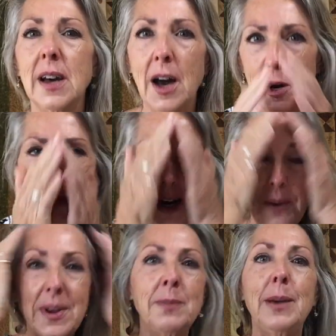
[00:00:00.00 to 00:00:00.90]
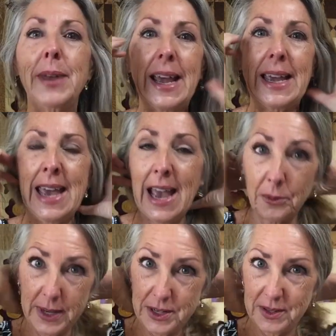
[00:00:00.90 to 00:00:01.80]
Oh, bear with me, but I can't
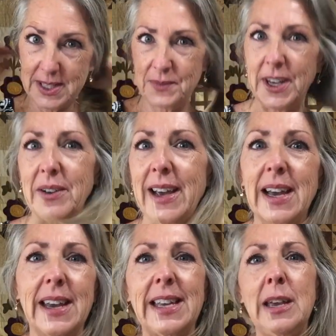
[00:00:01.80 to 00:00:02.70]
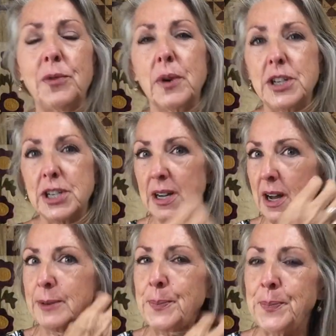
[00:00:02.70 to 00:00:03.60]
redo this video. I got to keep forging
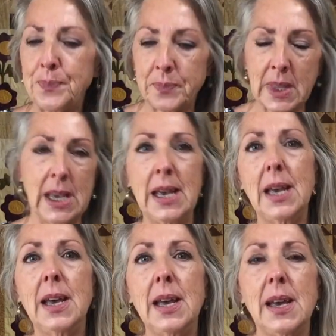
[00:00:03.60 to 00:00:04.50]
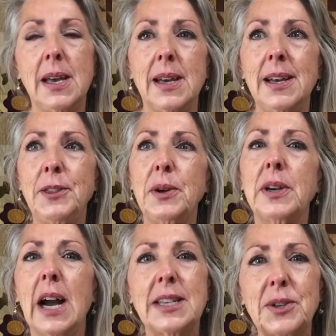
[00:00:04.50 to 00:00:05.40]
on. through
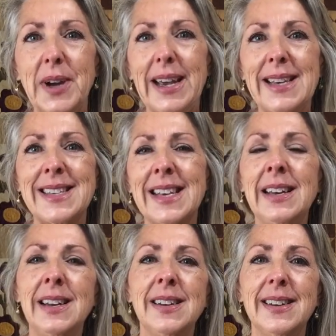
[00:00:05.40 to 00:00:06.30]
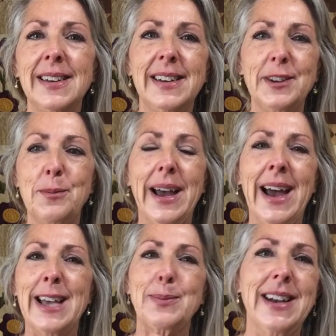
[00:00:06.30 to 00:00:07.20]
God's grace, my
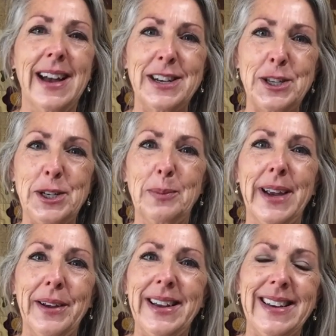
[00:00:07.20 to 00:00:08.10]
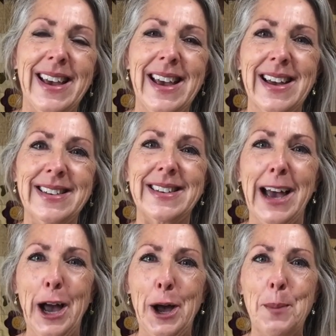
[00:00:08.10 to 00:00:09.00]
husband and I are still married, and
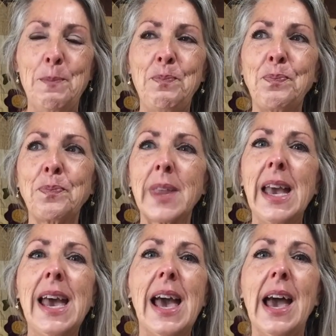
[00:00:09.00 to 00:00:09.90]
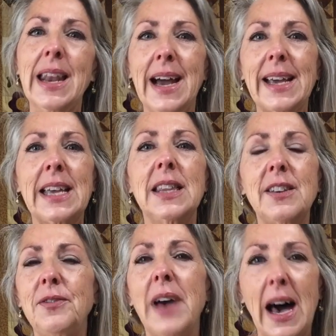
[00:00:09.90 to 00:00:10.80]
I can
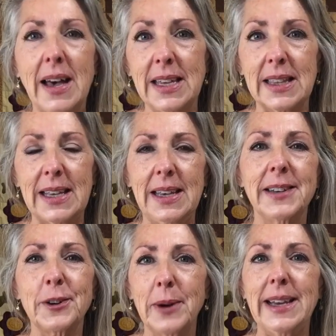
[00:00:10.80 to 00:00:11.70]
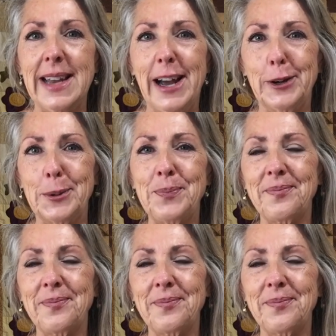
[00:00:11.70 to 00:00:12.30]
live valiantly right now